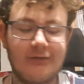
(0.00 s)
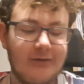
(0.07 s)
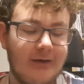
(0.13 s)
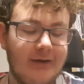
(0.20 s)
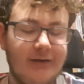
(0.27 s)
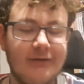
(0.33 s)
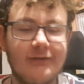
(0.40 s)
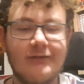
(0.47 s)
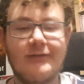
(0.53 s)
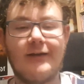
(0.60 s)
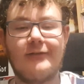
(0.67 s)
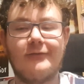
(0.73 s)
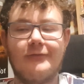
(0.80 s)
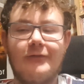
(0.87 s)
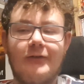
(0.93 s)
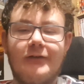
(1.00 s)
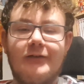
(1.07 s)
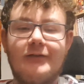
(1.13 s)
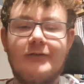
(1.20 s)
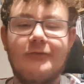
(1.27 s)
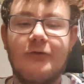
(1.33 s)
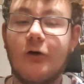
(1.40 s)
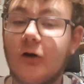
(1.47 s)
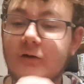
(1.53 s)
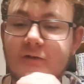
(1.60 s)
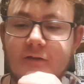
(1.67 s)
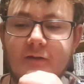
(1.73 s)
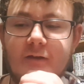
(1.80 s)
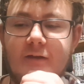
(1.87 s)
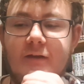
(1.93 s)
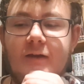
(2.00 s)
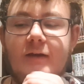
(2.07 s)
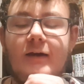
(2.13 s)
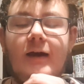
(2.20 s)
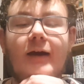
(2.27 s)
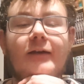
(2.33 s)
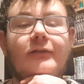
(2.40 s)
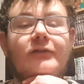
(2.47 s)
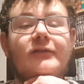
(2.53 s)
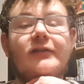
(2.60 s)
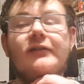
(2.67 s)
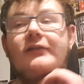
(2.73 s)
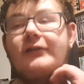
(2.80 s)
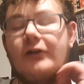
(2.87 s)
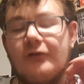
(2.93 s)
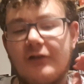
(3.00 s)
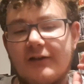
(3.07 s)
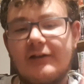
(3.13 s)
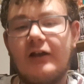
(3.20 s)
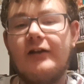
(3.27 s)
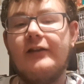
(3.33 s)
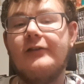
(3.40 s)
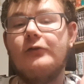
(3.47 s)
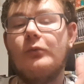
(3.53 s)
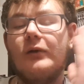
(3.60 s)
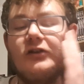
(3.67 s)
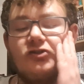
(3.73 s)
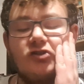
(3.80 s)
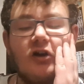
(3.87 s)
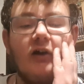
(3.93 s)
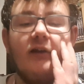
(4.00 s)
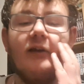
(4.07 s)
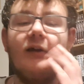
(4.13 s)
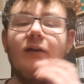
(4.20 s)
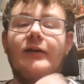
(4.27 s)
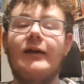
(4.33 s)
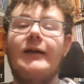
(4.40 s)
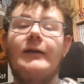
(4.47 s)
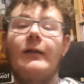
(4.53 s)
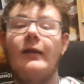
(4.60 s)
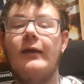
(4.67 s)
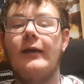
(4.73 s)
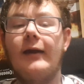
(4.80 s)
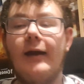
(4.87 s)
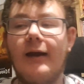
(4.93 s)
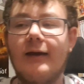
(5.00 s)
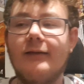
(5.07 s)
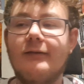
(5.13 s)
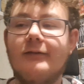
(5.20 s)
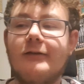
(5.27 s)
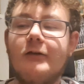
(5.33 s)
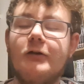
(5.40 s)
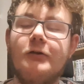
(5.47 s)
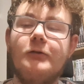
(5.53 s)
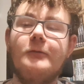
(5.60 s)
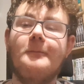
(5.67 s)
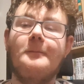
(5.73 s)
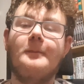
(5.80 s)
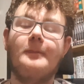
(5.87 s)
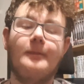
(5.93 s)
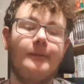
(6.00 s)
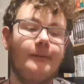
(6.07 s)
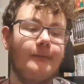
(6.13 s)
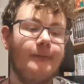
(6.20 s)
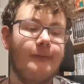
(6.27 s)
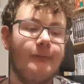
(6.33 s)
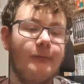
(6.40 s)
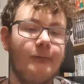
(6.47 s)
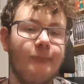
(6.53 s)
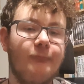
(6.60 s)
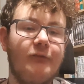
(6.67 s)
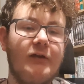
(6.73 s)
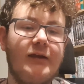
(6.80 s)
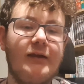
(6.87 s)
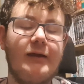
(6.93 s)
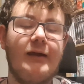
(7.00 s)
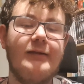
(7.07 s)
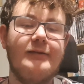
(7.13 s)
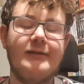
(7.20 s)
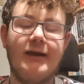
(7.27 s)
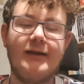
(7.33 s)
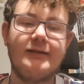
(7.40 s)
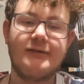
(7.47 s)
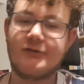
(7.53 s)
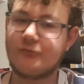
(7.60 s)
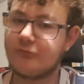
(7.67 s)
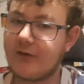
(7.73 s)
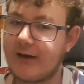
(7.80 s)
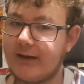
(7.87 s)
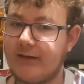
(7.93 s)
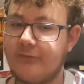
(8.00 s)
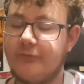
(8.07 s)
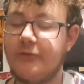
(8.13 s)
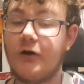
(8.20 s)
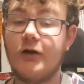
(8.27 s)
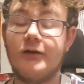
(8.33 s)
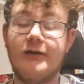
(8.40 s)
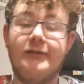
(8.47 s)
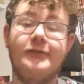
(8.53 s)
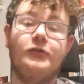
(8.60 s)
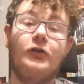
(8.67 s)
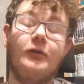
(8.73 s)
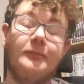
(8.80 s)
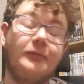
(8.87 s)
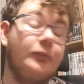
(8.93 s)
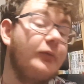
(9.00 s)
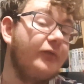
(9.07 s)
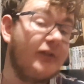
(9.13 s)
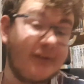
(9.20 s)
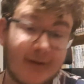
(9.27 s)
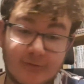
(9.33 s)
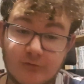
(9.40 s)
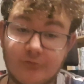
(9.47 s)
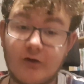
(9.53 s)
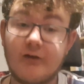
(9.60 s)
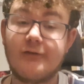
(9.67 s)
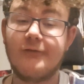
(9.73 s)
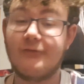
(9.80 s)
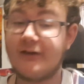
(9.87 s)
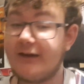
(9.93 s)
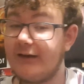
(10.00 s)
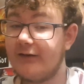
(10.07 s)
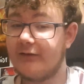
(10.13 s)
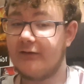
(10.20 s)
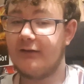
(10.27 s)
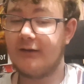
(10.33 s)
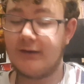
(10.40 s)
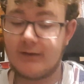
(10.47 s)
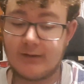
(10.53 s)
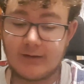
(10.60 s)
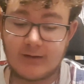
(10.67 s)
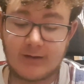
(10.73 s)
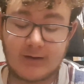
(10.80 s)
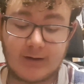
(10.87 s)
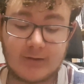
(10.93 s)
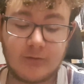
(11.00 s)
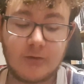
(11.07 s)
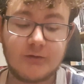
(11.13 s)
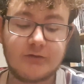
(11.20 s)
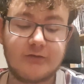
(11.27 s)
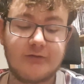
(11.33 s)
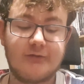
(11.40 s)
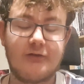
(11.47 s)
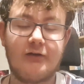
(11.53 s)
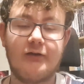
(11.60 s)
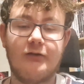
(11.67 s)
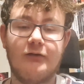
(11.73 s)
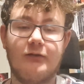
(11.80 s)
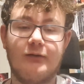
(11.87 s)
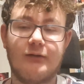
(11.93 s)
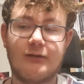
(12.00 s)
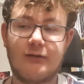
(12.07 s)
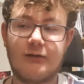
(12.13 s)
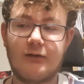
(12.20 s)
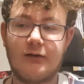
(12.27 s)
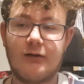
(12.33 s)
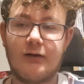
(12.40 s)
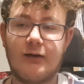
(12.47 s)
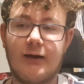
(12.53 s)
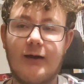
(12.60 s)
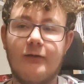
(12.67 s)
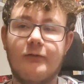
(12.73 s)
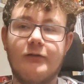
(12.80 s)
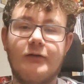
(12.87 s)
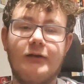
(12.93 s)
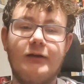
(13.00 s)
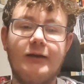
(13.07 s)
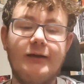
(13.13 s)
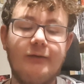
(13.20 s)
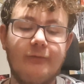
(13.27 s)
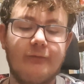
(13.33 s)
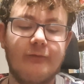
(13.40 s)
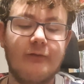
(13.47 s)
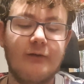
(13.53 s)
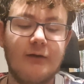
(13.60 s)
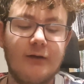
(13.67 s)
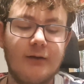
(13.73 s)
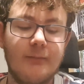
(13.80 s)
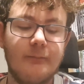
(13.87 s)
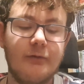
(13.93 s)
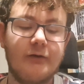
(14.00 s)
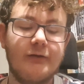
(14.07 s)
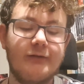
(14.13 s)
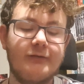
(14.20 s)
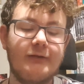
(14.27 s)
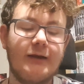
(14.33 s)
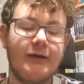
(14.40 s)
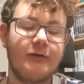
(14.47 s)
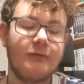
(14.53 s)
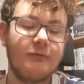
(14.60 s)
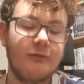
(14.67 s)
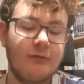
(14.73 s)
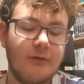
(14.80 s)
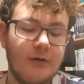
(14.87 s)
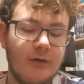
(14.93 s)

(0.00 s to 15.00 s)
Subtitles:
Hina sacrificed for Hodoka, so the sun is always shining again, and so the intense rain finally stops with the sacrifice of Hina, and Hodoka's like, how can I live? Because now,